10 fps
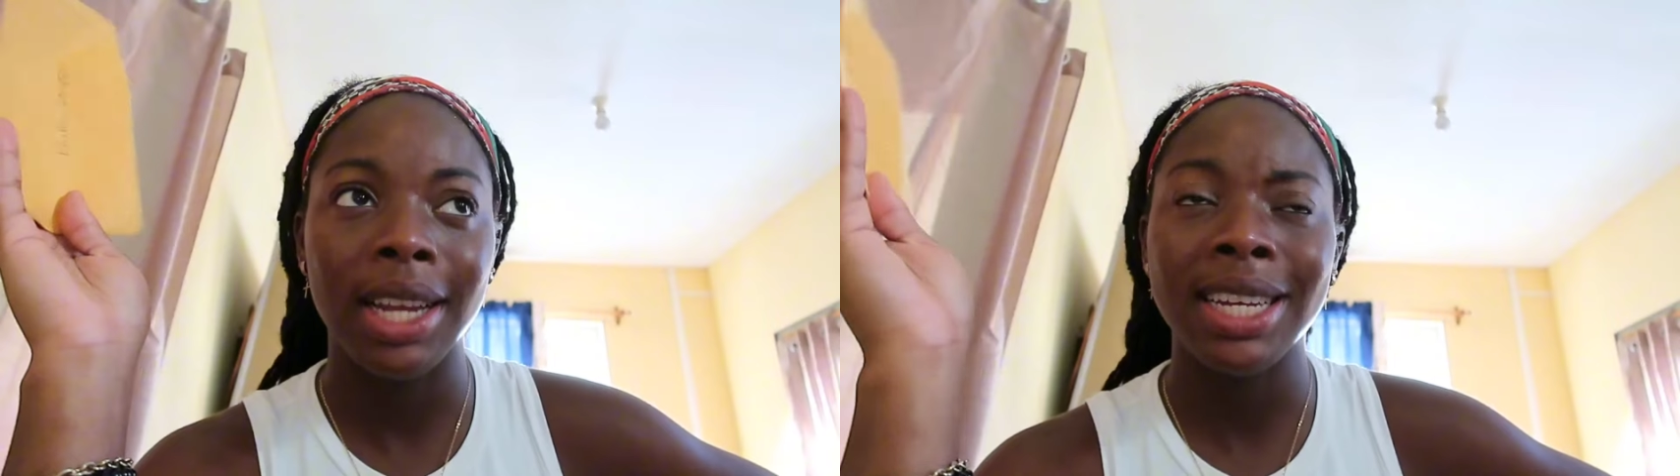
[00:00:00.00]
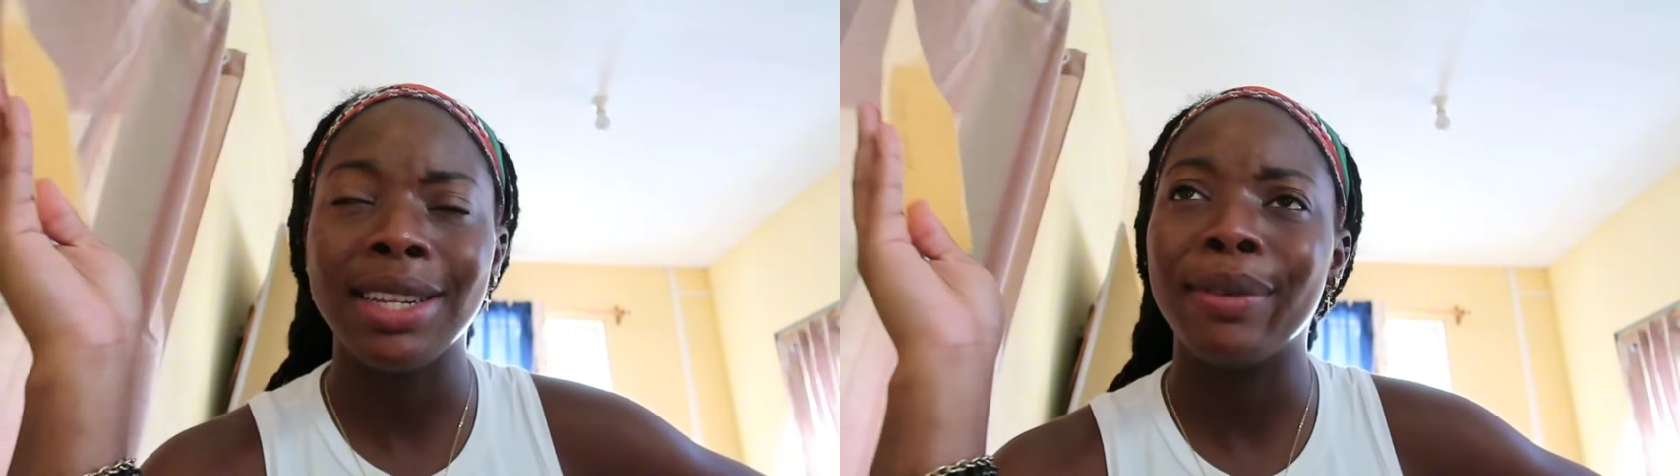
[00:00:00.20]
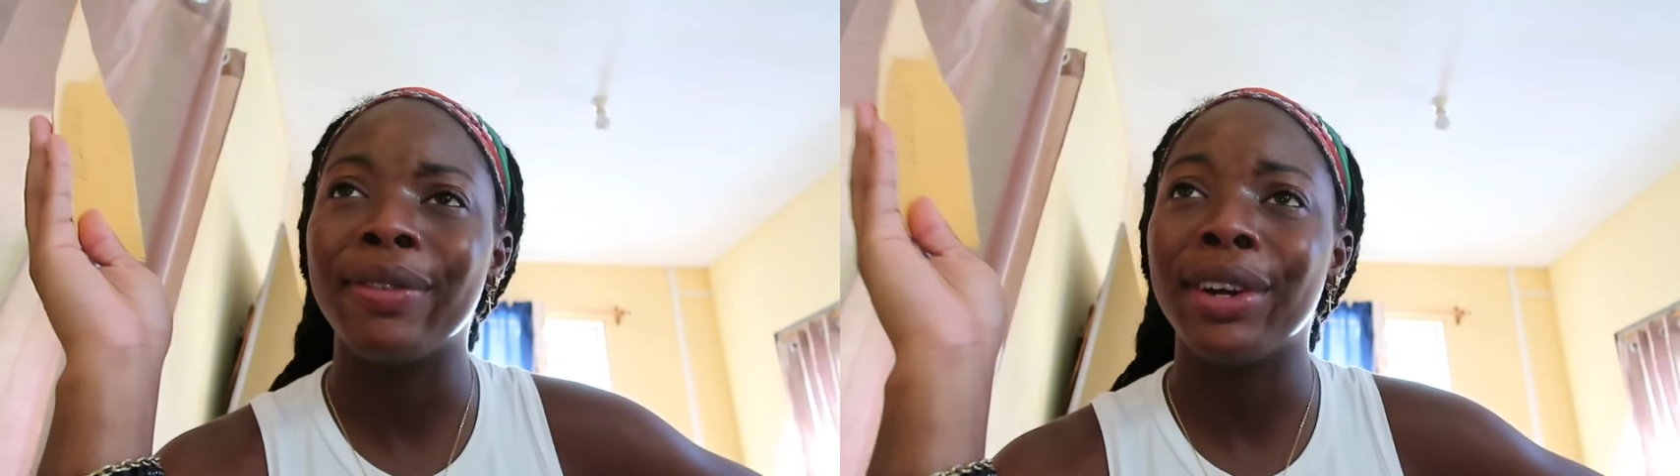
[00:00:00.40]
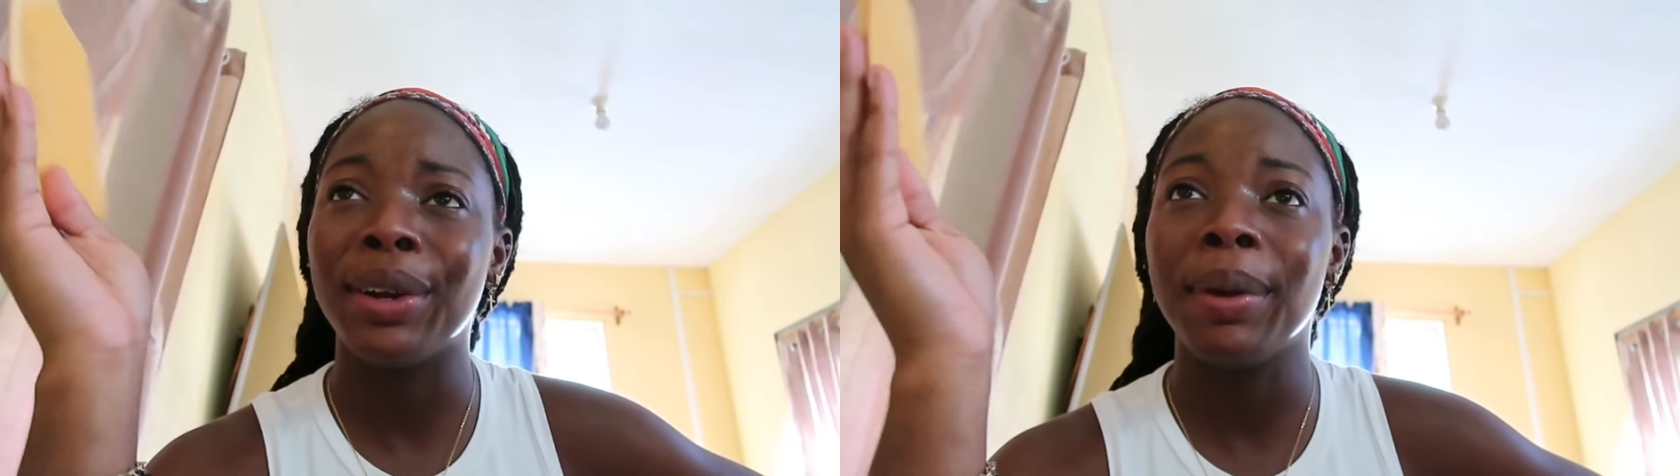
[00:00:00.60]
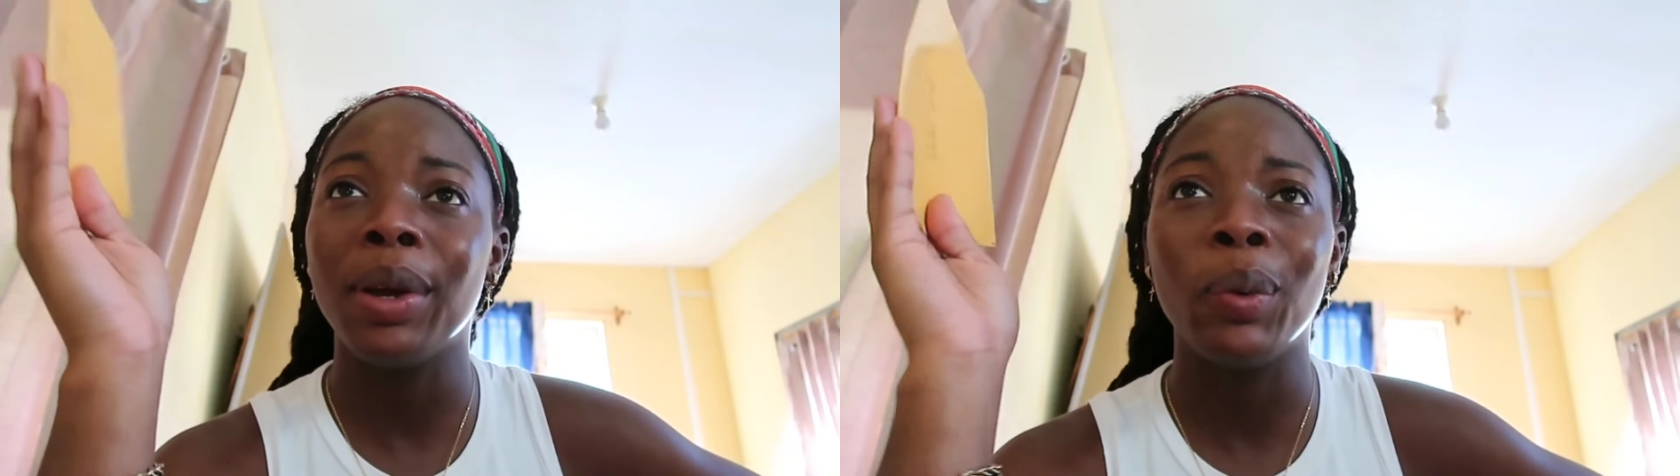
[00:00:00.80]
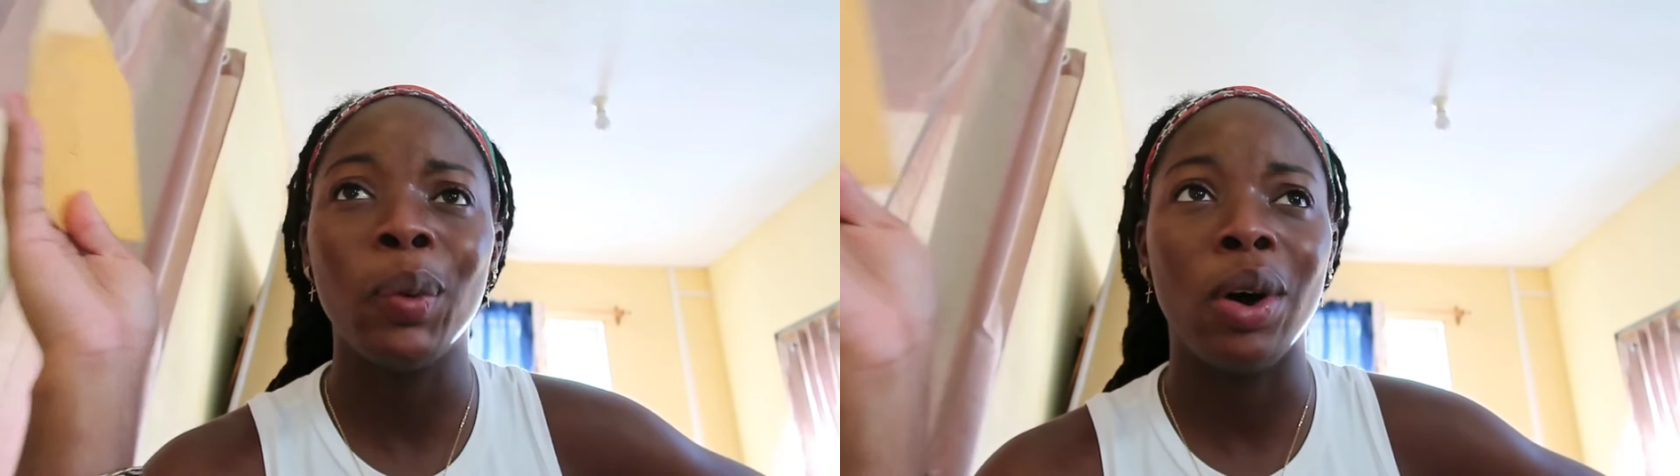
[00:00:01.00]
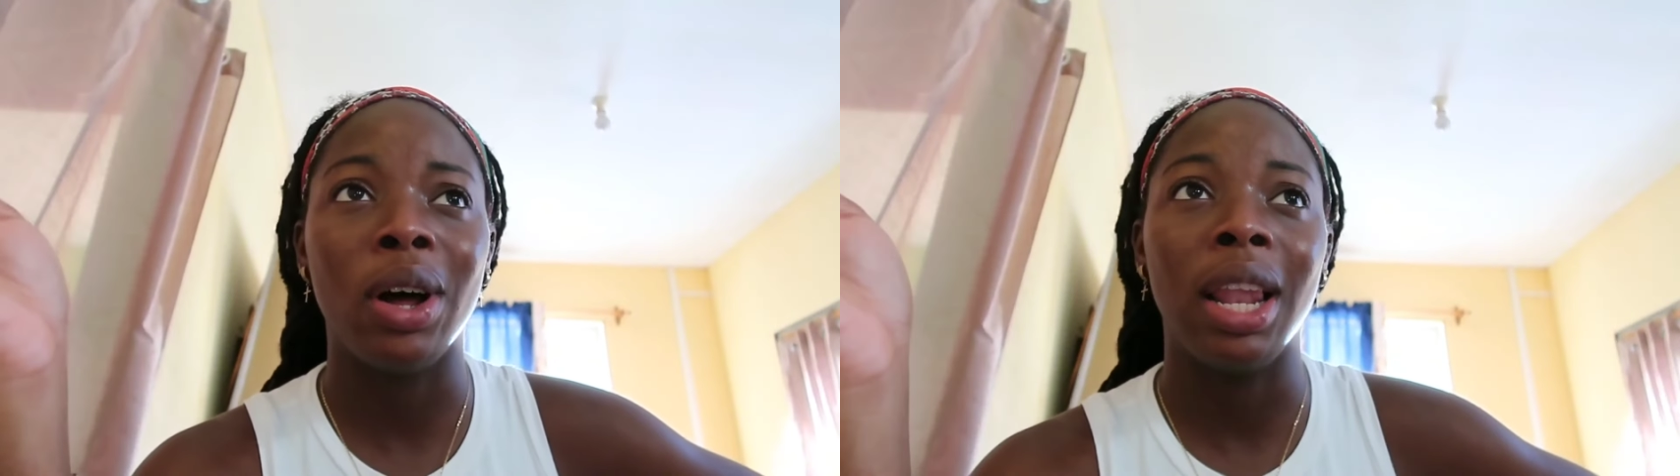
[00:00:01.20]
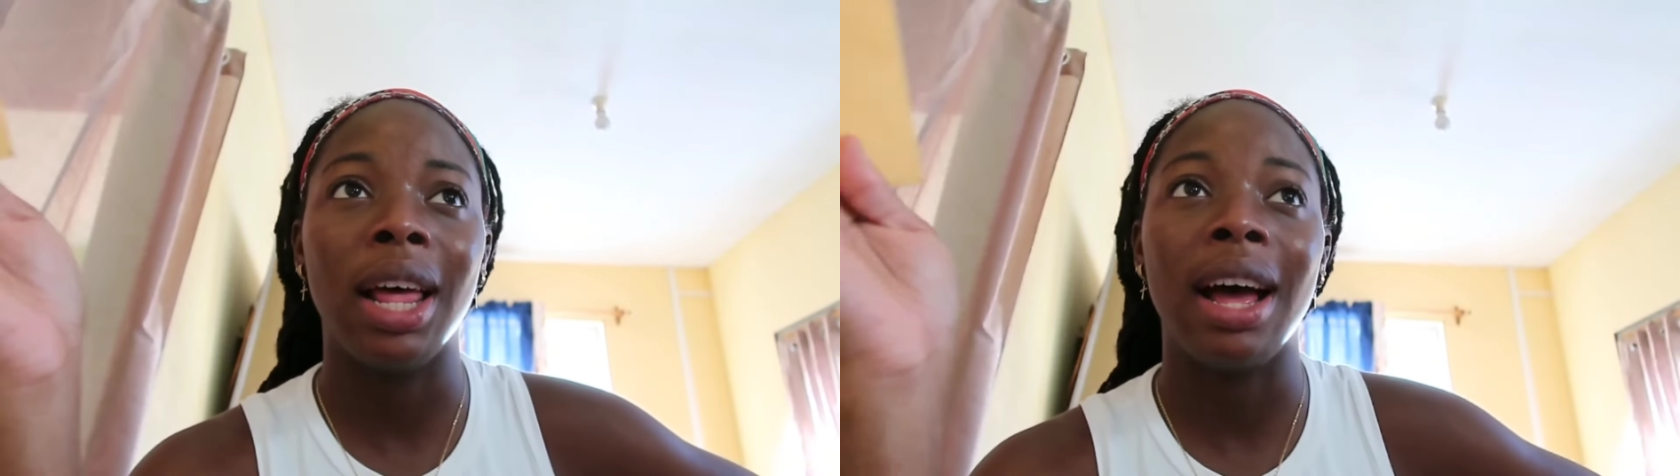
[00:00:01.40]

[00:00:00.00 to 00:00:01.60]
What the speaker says: it has a very big wall